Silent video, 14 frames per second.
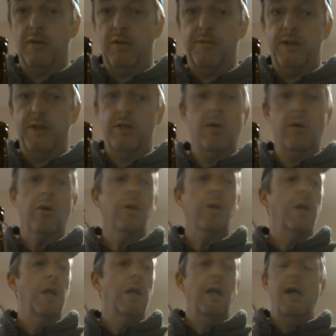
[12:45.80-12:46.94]
video.
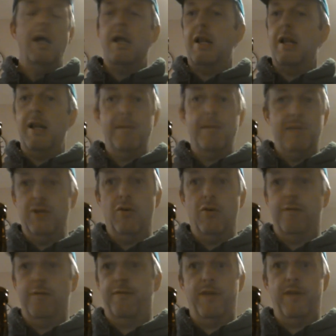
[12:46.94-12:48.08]
Let me know if
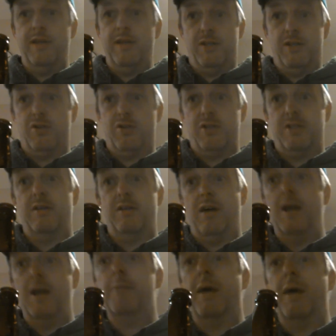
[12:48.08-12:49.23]
it's just
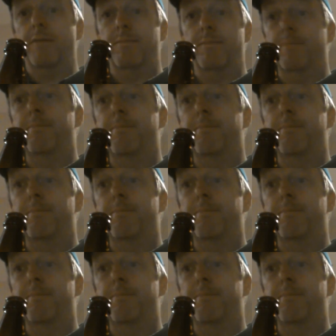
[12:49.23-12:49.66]
I'm having